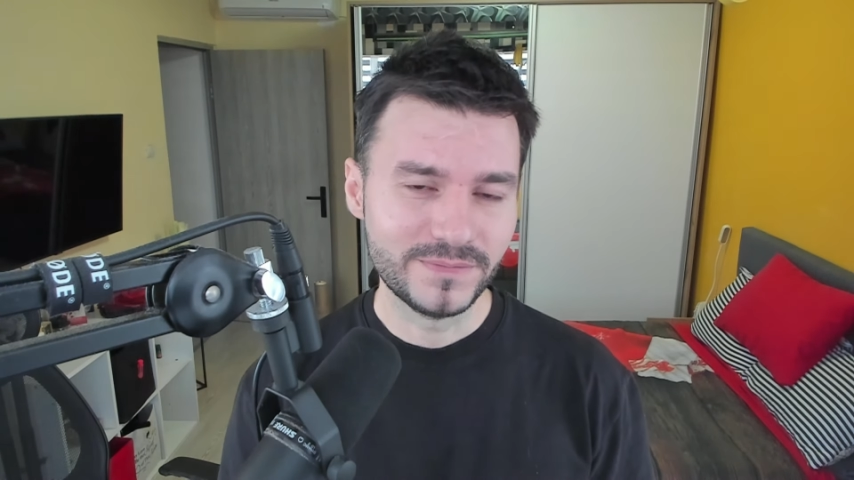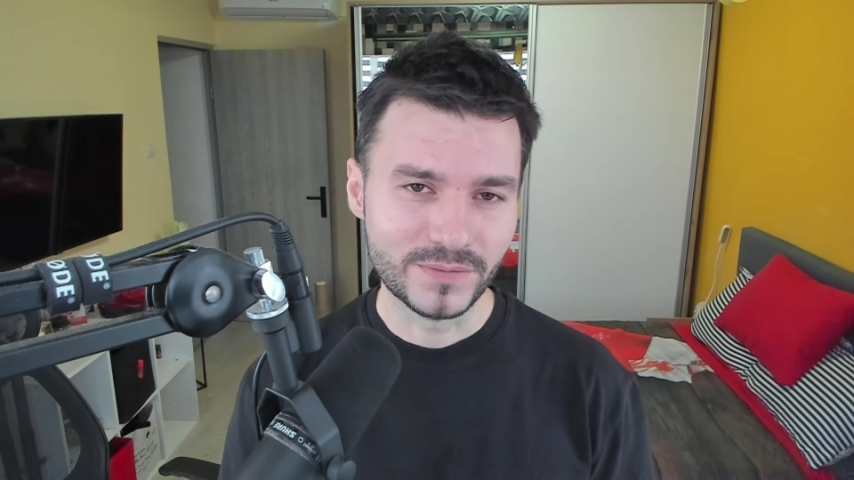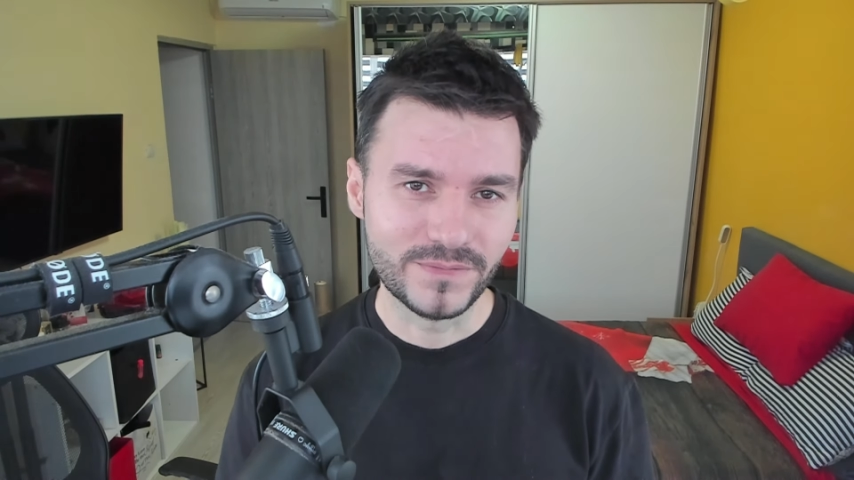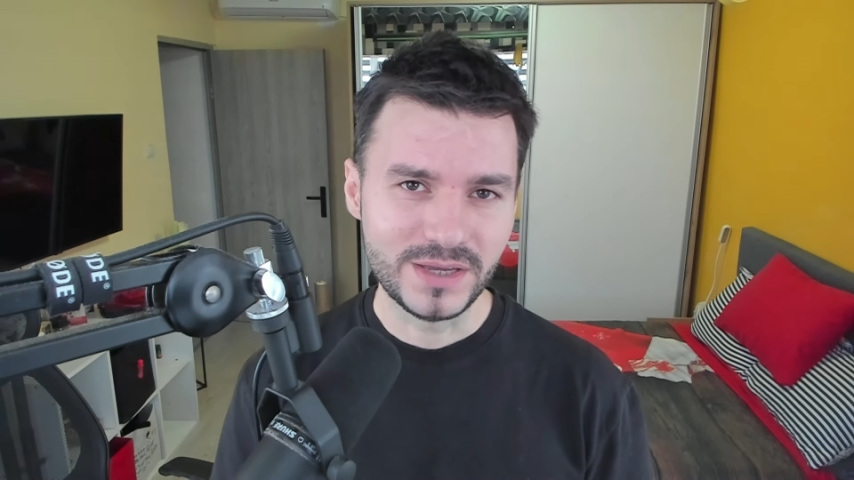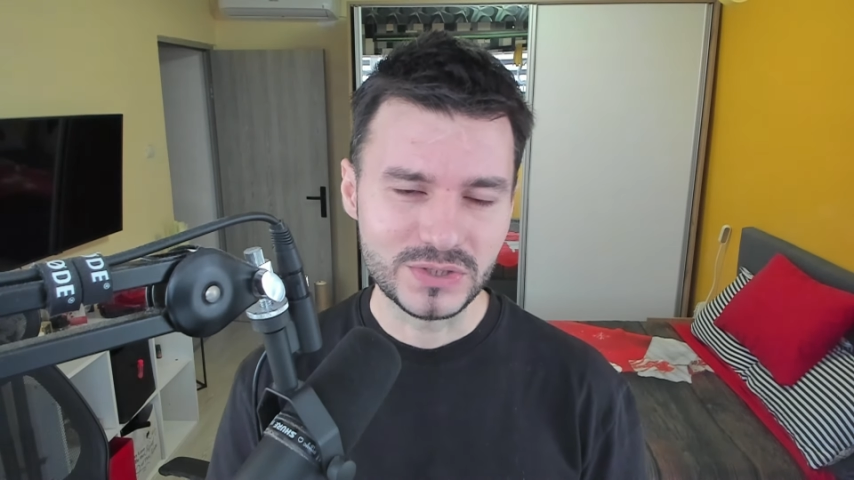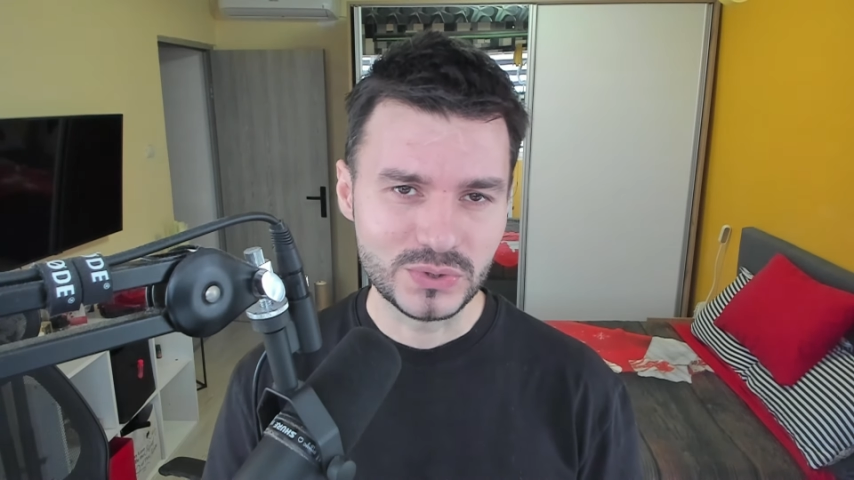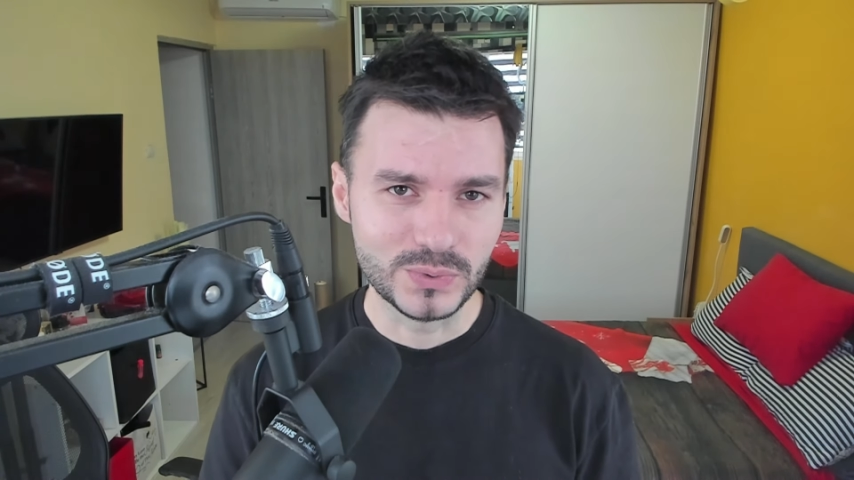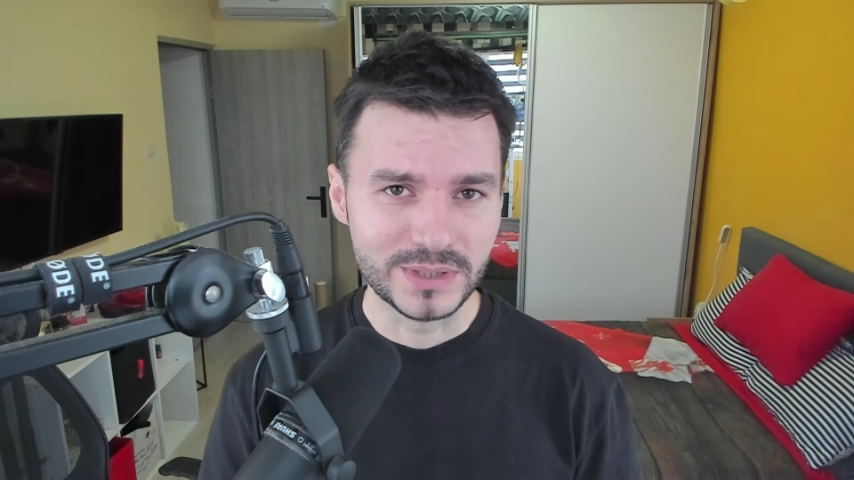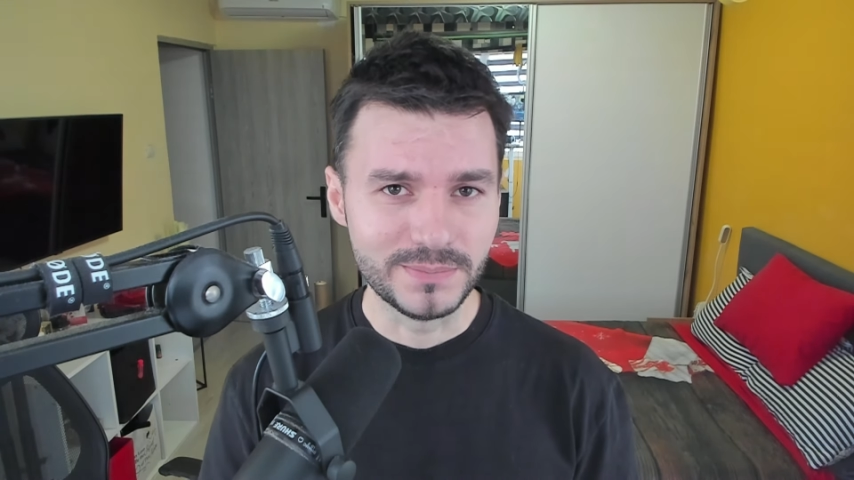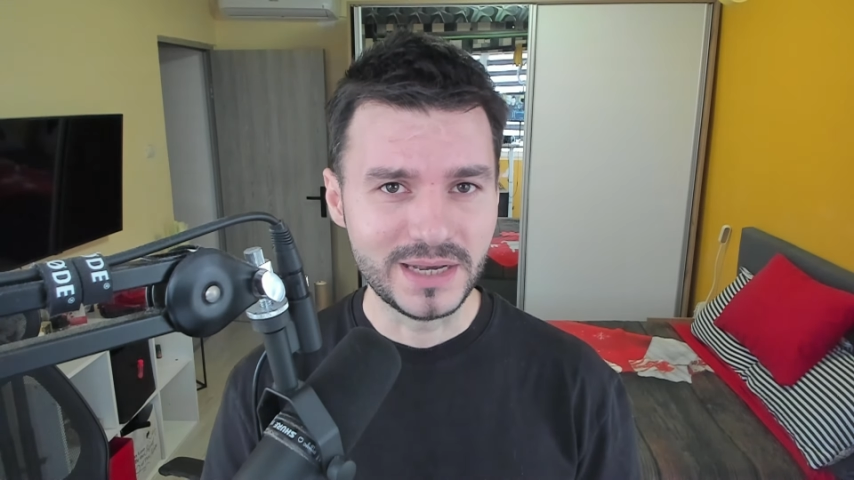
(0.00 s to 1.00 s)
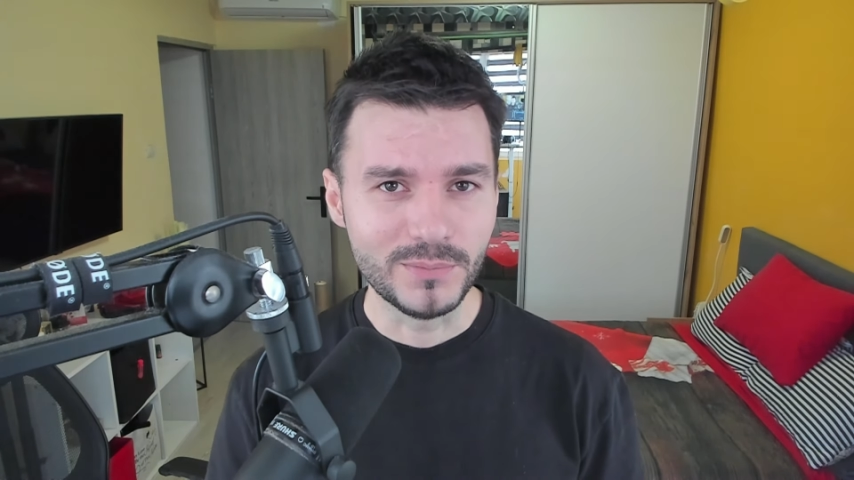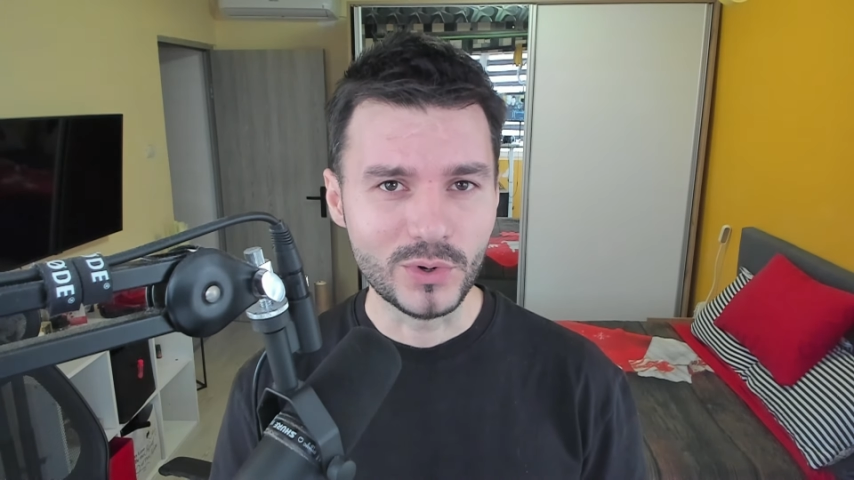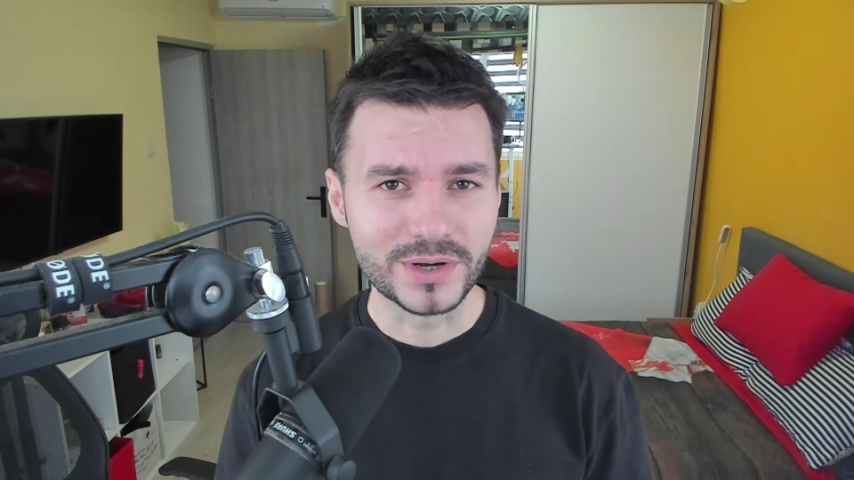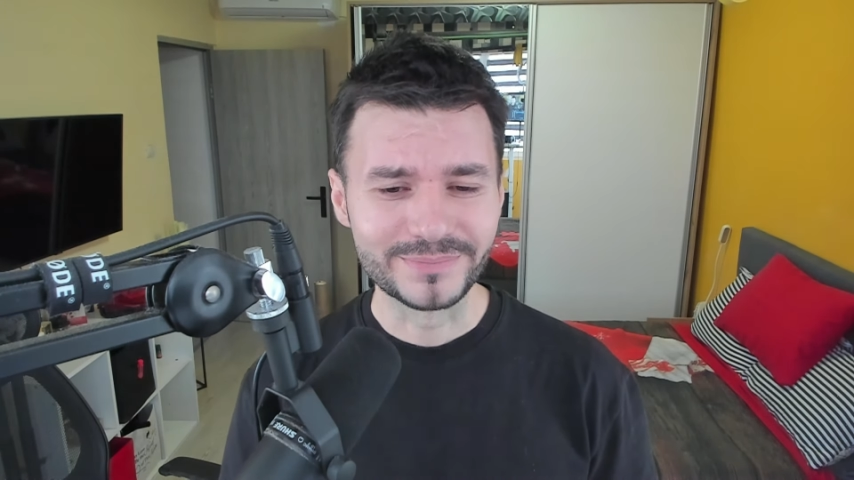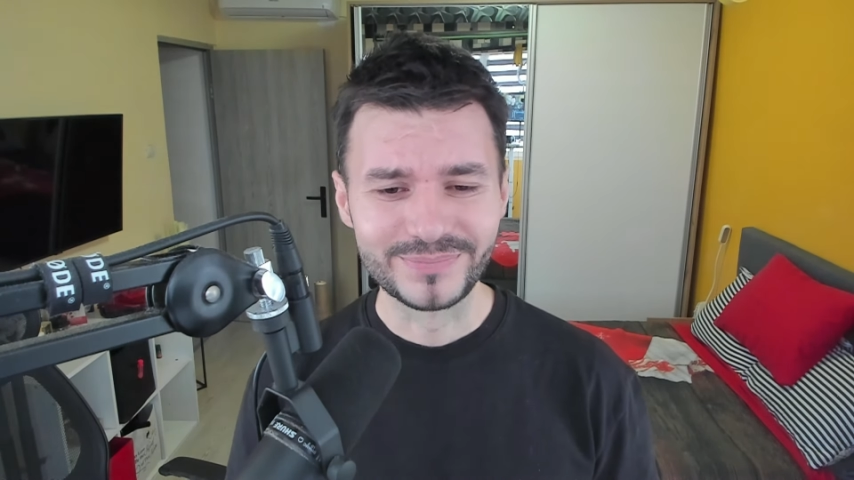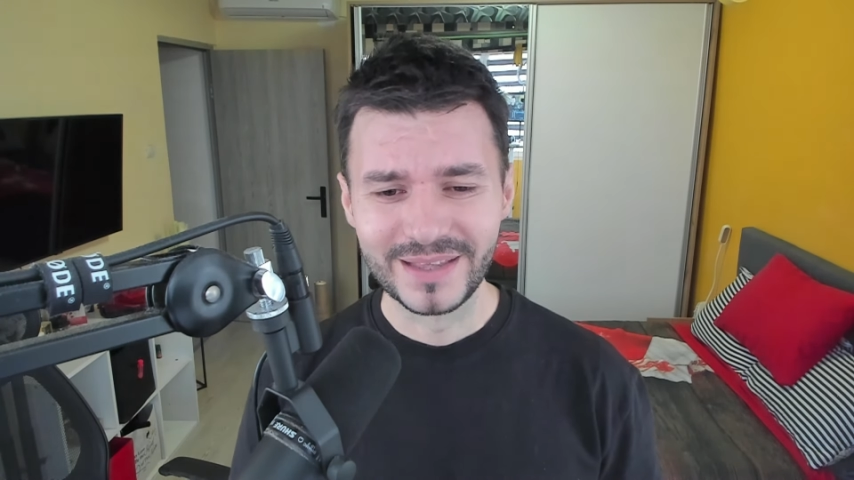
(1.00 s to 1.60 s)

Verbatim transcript: for Phase 2 and many more.